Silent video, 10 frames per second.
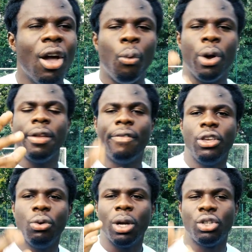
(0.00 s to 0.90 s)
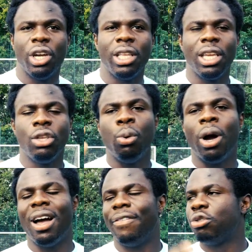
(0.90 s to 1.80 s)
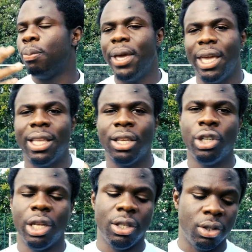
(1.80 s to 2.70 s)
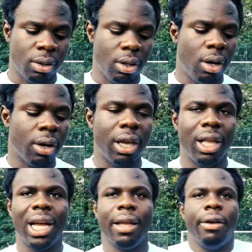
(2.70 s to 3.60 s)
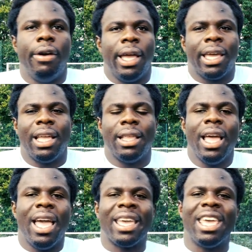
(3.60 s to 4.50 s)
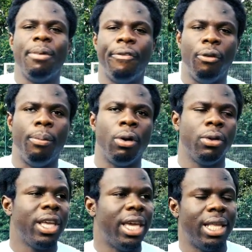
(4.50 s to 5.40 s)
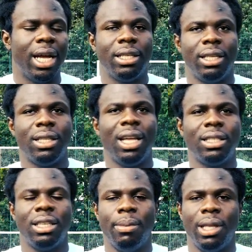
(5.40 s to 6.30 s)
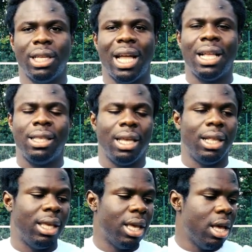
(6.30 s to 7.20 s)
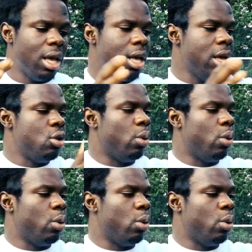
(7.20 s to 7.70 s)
whenever you are training, you have to be in a training zone, okay? Like, again, a game of football is 90 minutes. Ideally, you